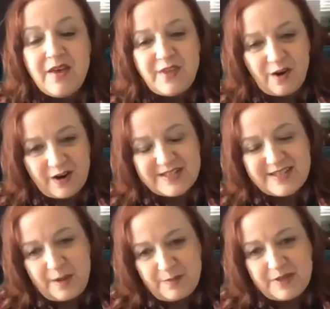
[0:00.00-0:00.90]
the
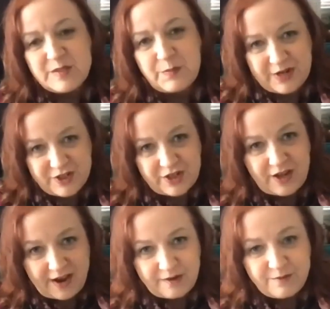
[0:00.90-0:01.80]
archetype inspiration
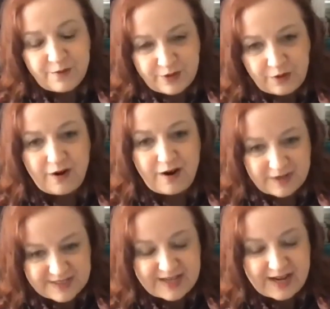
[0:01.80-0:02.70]
guide for your
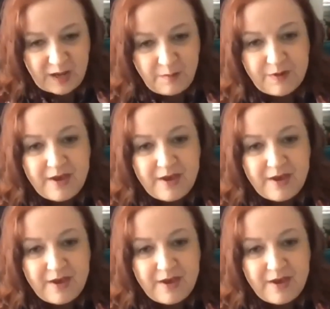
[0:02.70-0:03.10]
archetype.